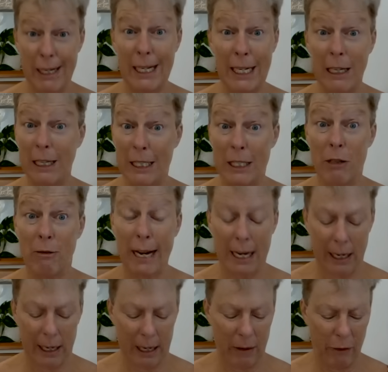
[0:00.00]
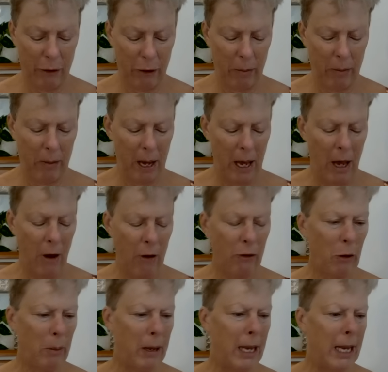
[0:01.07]
really directly from
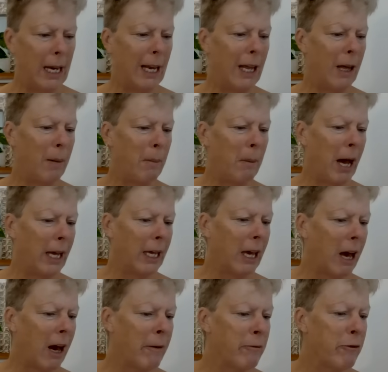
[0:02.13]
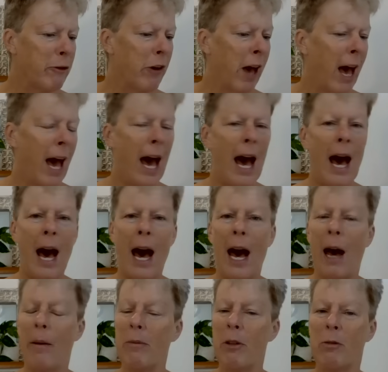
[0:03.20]
from Hitler, Mein Kampf,
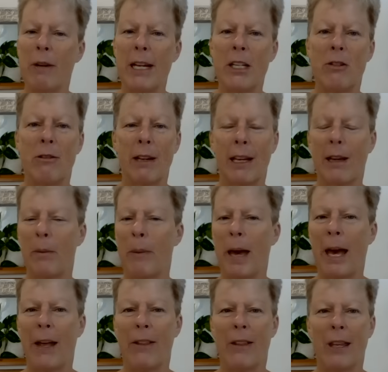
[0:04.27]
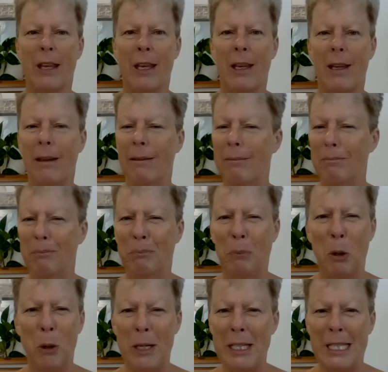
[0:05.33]
uh, the rhetoric about the
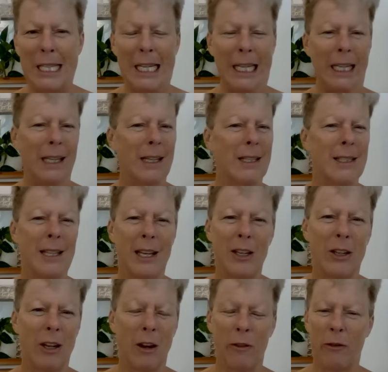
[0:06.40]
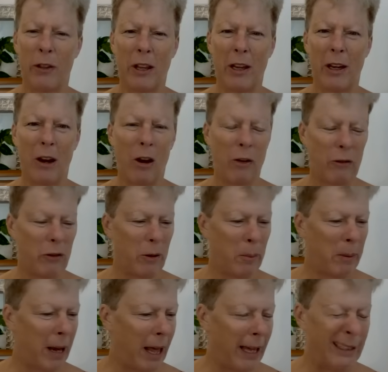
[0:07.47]
poisoning except of the of the
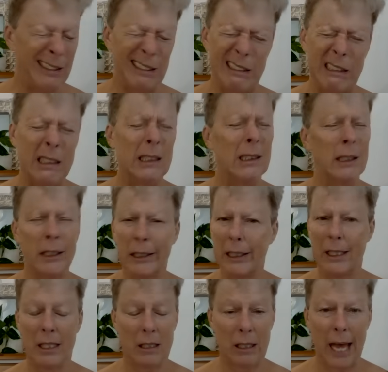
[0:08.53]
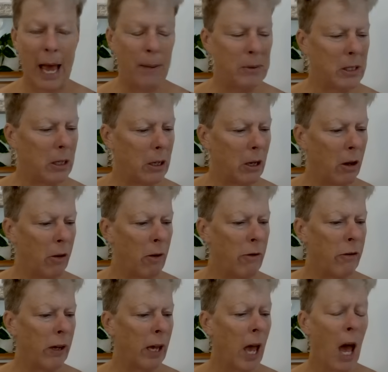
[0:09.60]
blood. Oh, just absolutely
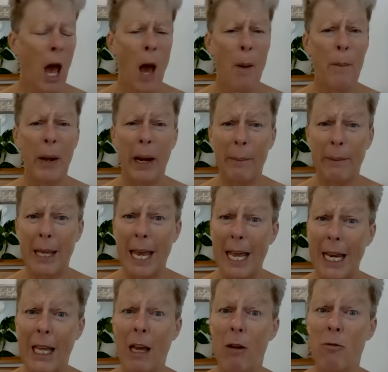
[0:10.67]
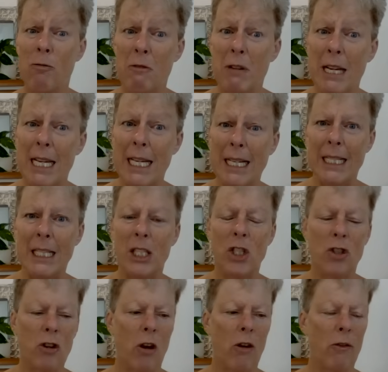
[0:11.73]
horrific. But I'm getting a really
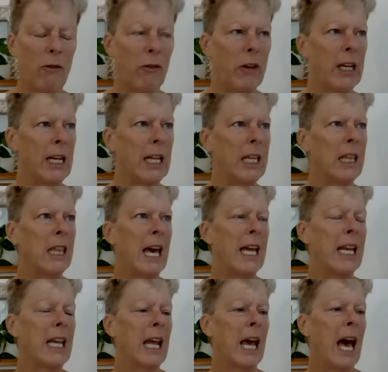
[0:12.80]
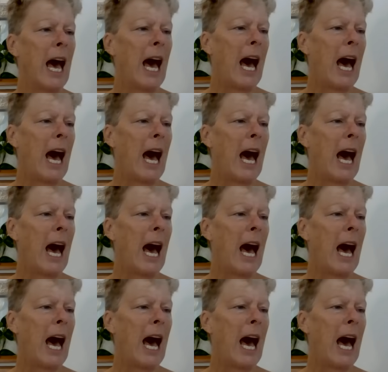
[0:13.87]
strong feeling that